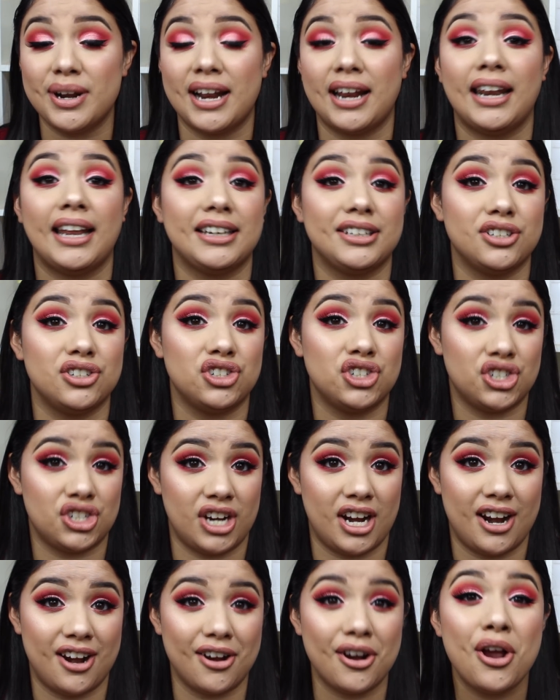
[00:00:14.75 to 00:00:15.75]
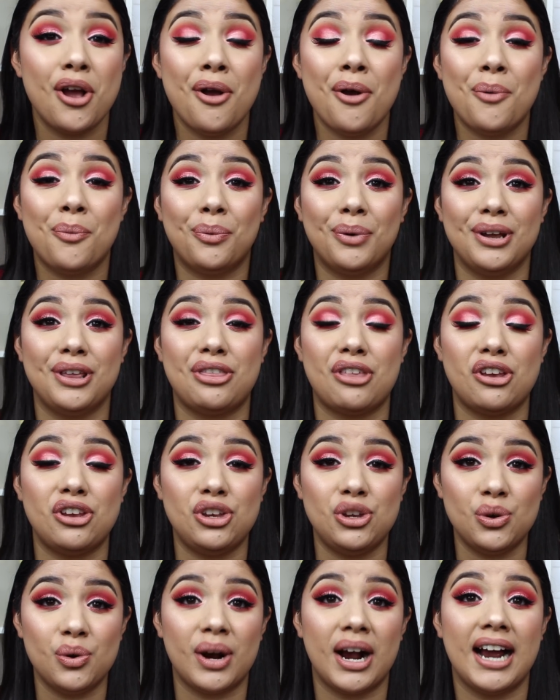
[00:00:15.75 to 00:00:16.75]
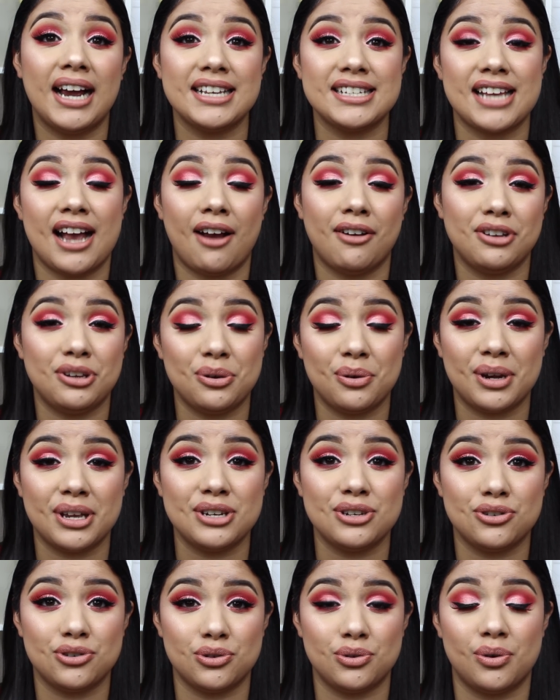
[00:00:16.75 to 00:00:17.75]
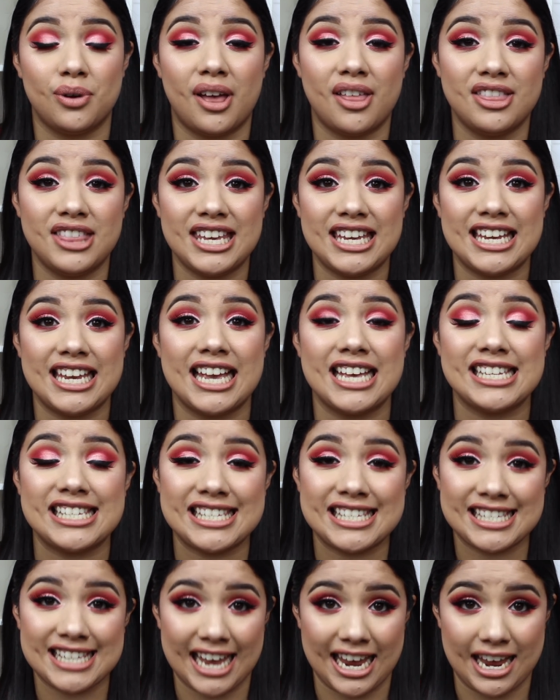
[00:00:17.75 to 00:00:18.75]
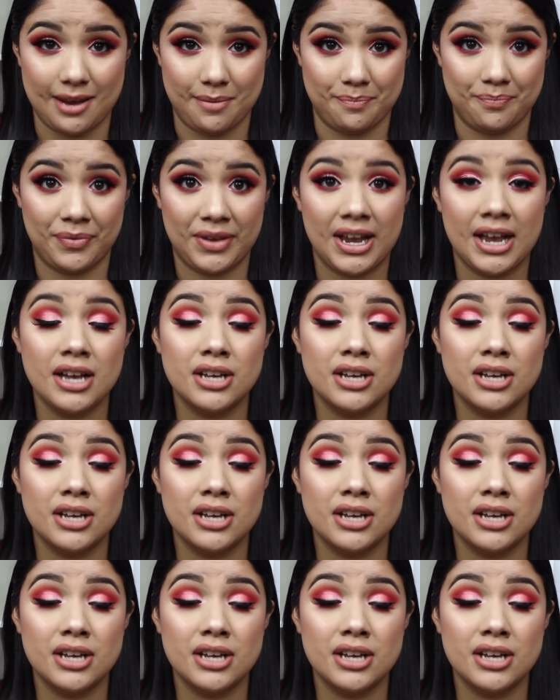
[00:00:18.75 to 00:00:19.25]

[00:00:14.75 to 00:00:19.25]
and I like to share with you guys how you can do the same.